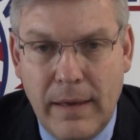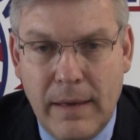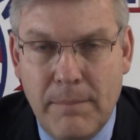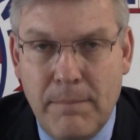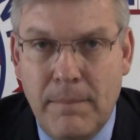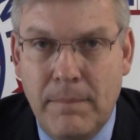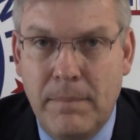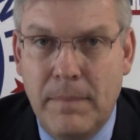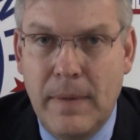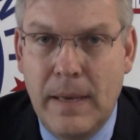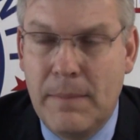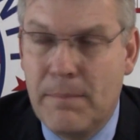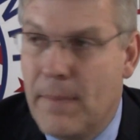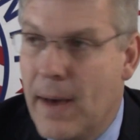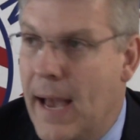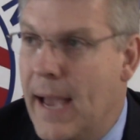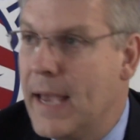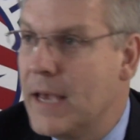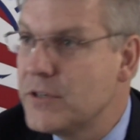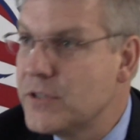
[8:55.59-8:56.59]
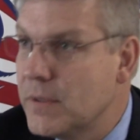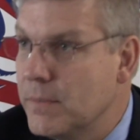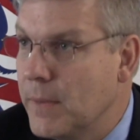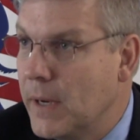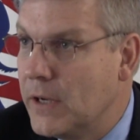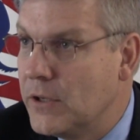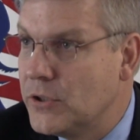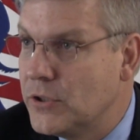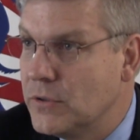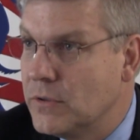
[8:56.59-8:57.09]
In my
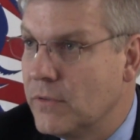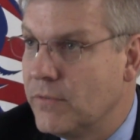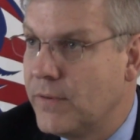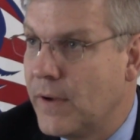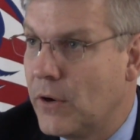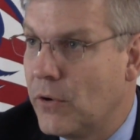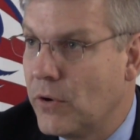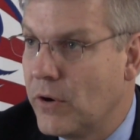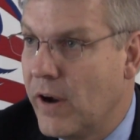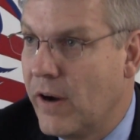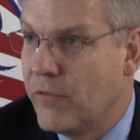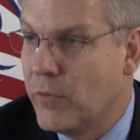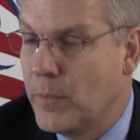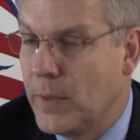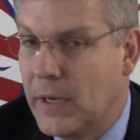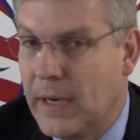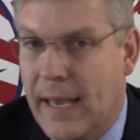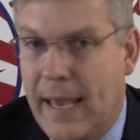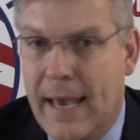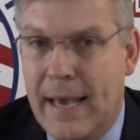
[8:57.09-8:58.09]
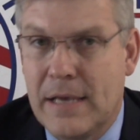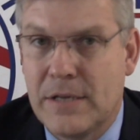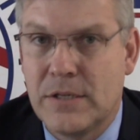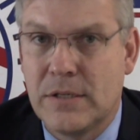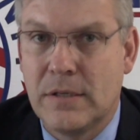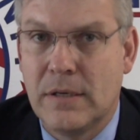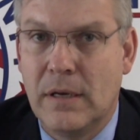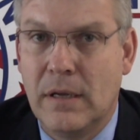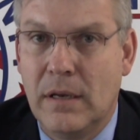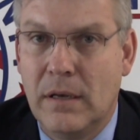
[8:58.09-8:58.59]
estimation, the federal government
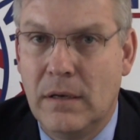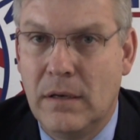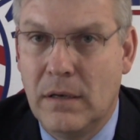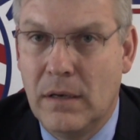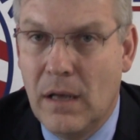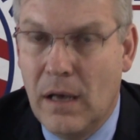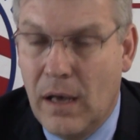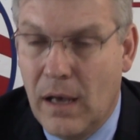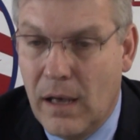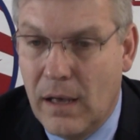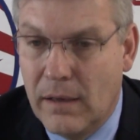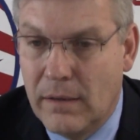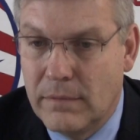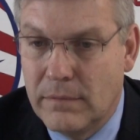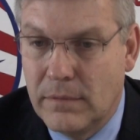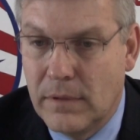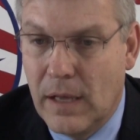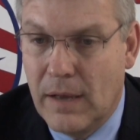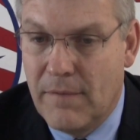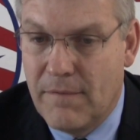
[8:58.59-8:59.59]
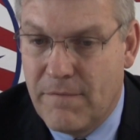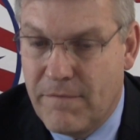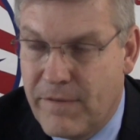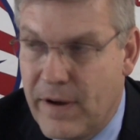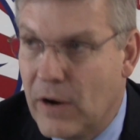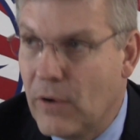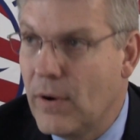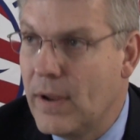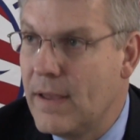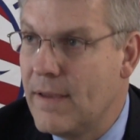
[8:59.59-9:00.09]
has a
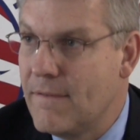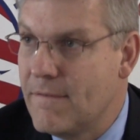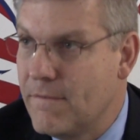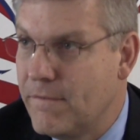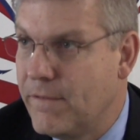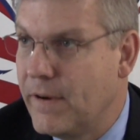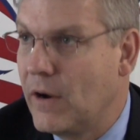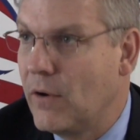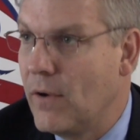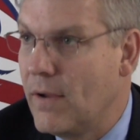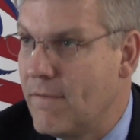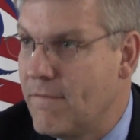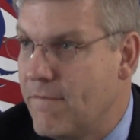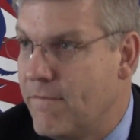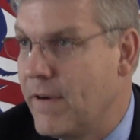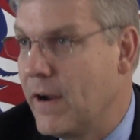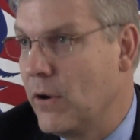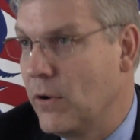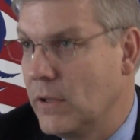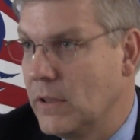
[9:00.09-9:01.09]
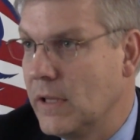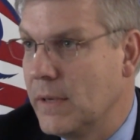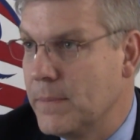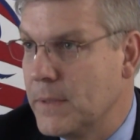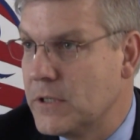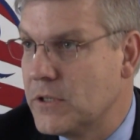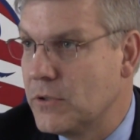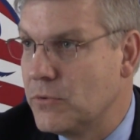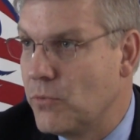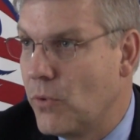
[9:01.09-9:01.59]
very, very, very
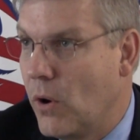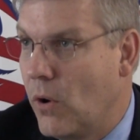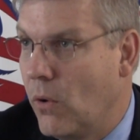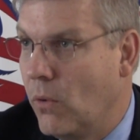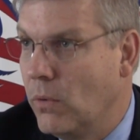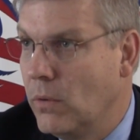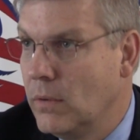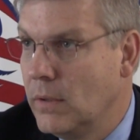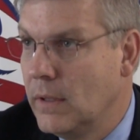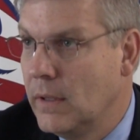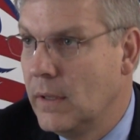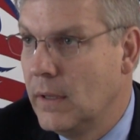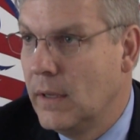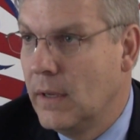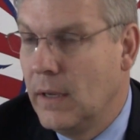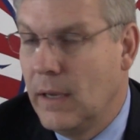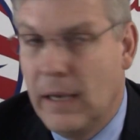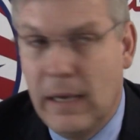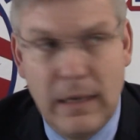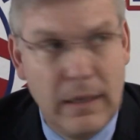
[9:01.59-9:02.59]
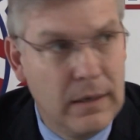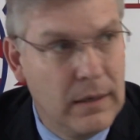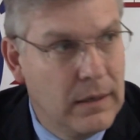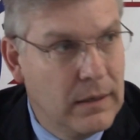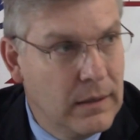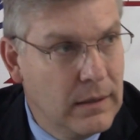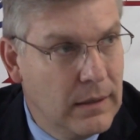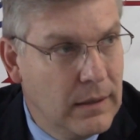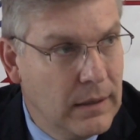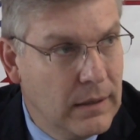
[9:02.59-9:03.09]
limited role in
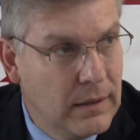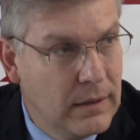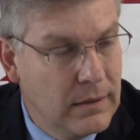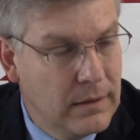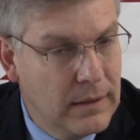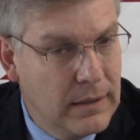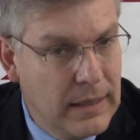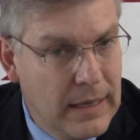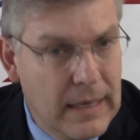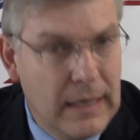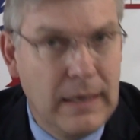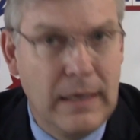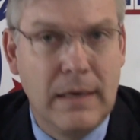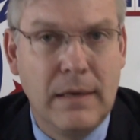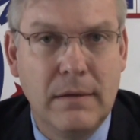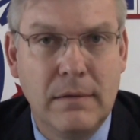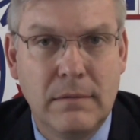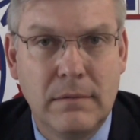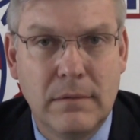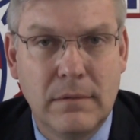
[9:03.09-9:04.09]
any